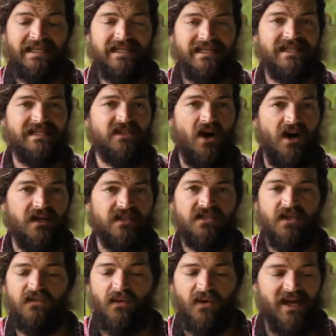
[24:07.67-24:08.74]
Anything that's hard,
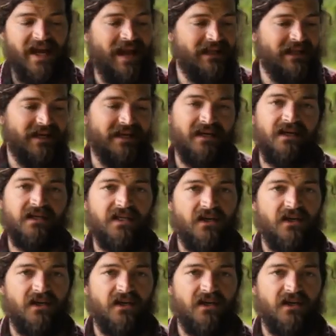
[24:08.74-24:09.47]
so if you were to add like an onion,